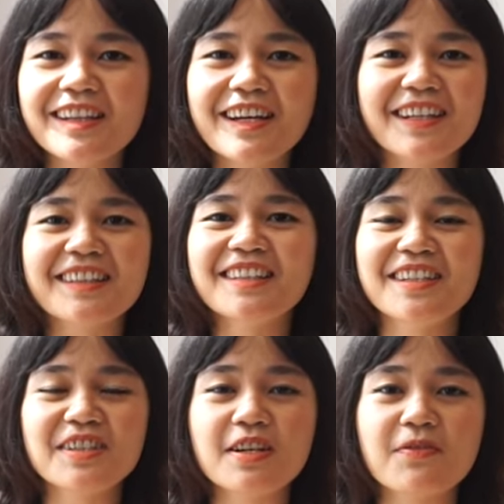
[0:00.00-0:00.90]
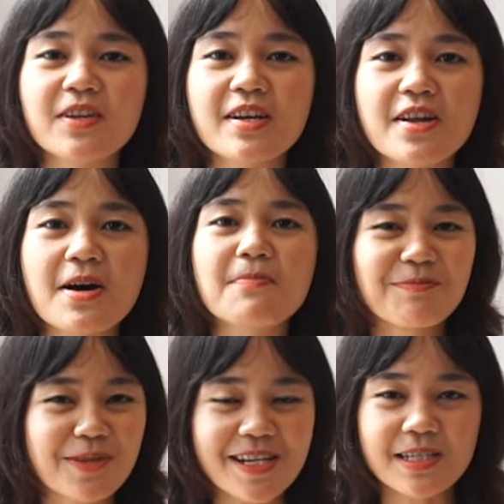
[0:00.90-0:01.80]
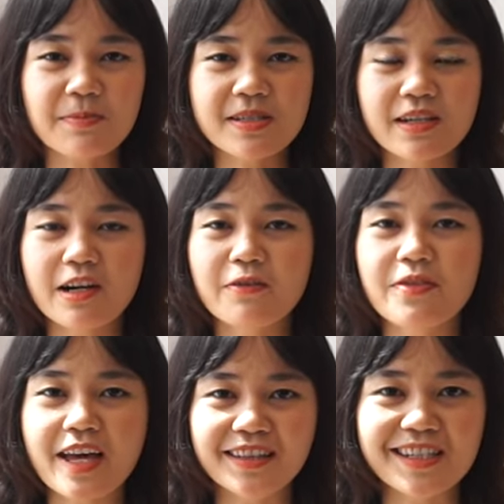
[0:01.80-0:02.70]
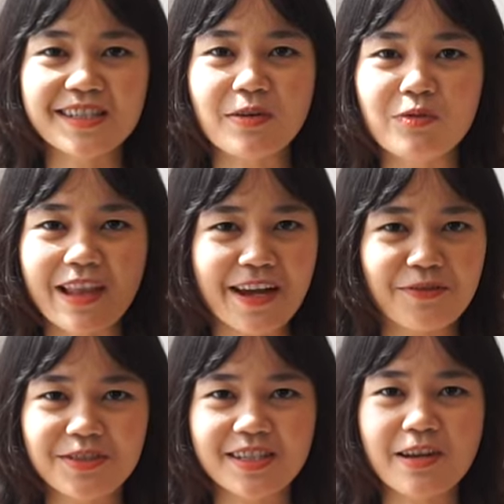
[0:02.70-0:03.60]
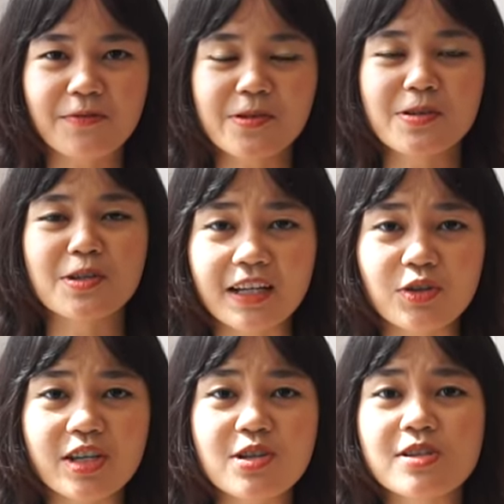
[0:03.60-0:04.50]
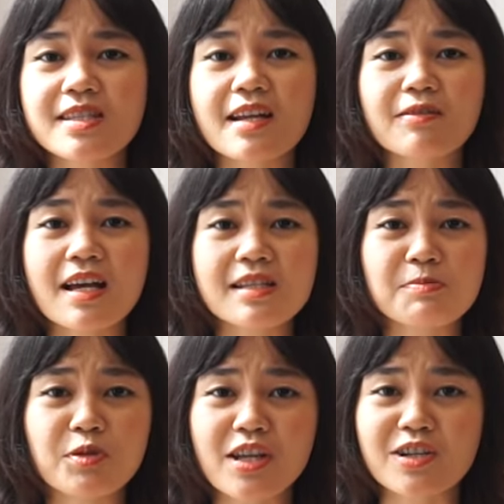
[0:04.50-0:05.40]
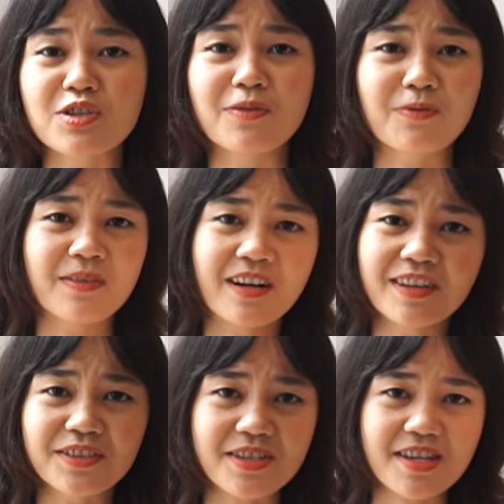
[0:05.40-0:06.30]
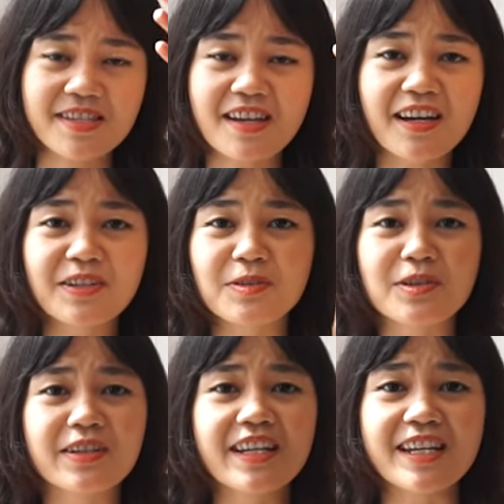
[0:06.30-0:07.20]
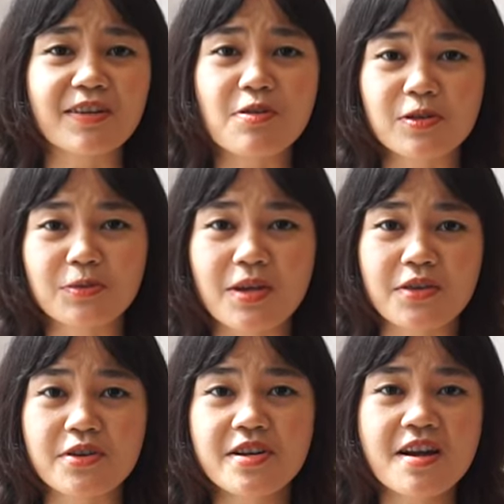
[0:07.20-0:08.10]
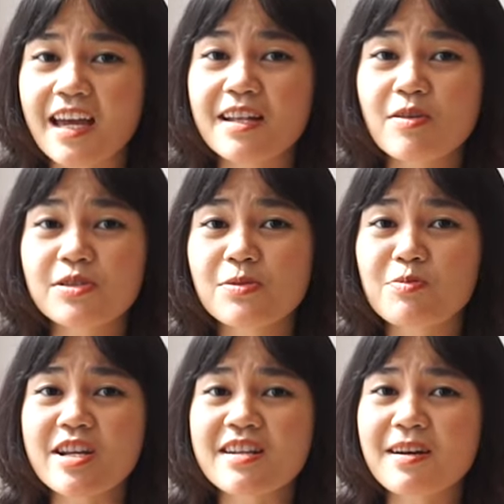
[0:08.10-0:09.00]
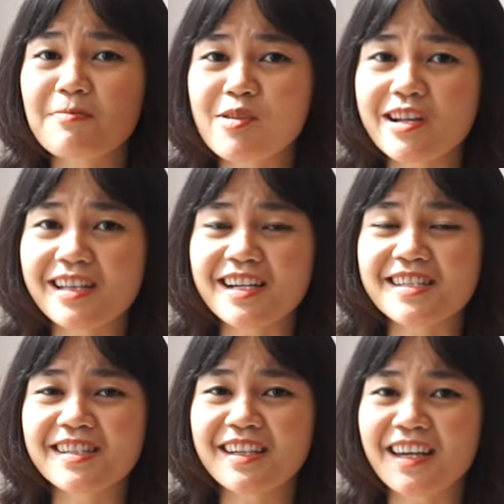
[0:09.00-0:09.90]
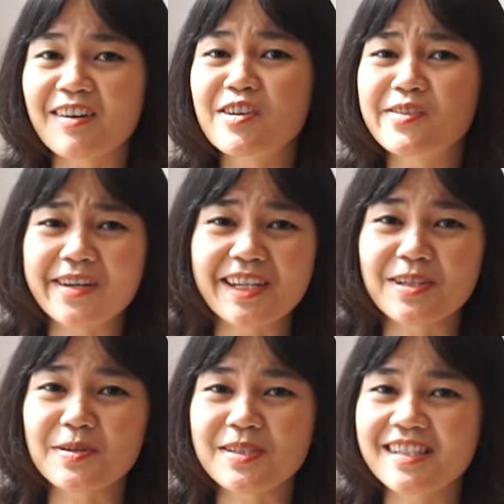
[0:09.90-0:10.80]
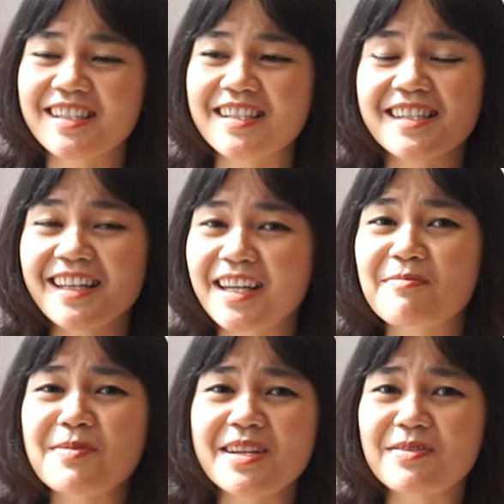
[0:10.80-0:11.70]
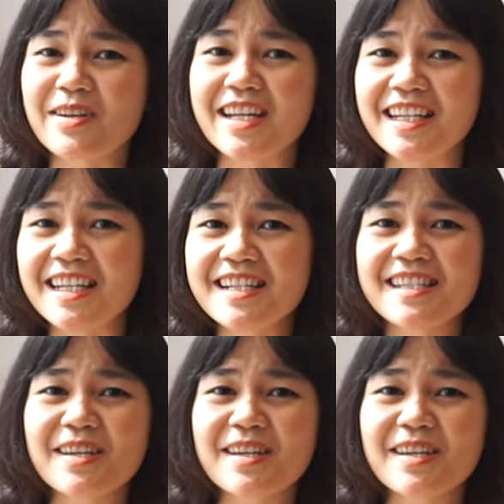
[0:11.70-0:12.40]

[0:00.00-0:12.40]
a lot here in Vietnam. Bring some scarf that is a lifesaver. You can use that as protection under the sun or in a cold weather. And also bring umbrellas or raincoats because it can be rainy